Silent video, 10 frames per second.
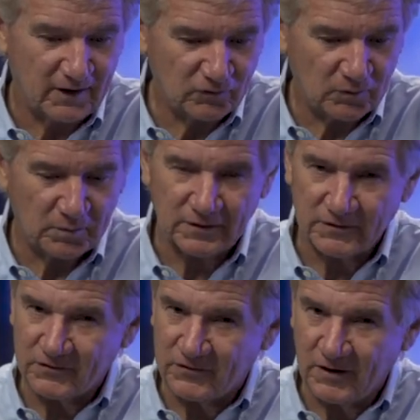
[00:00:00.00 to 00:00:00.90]
As we've
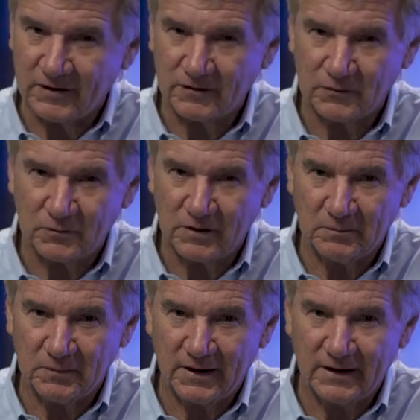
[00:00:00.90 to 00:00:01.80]
been studying through
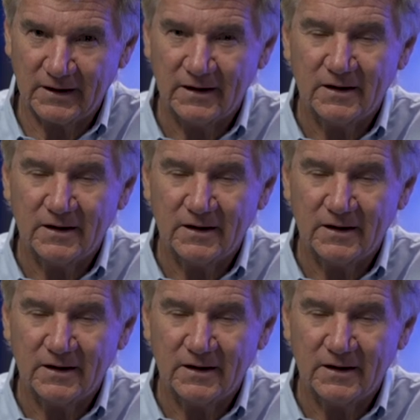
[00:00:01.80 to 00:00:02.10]
Nehemiah,